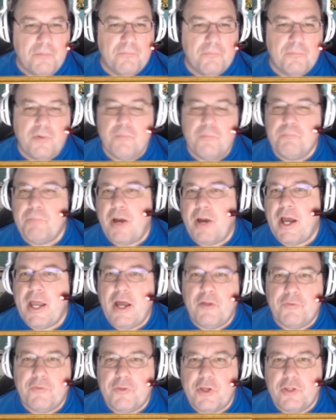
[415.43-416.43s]
Buy
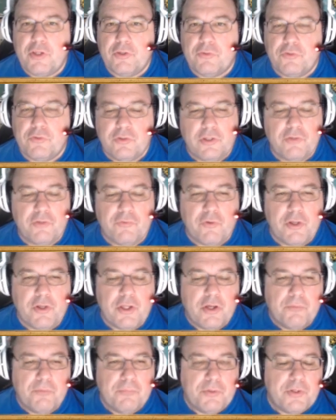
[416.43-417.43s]
out the other delivery
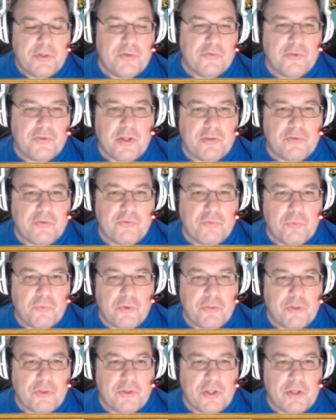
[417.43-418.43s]
companies. That's
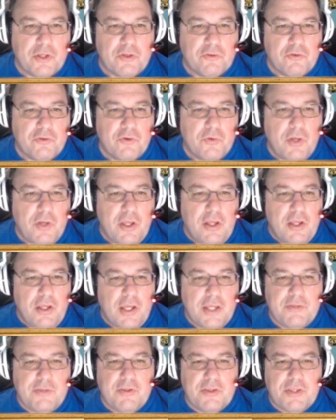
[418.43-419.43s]
one thing they could do.
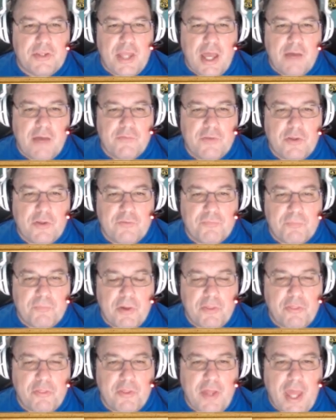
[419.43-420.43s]
It didn't have enough
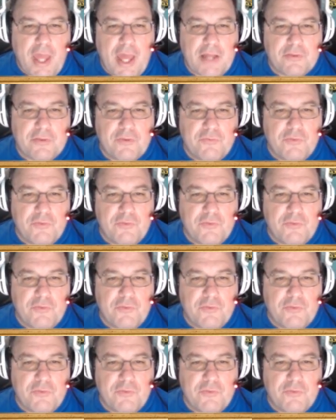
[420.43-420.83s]
monthly active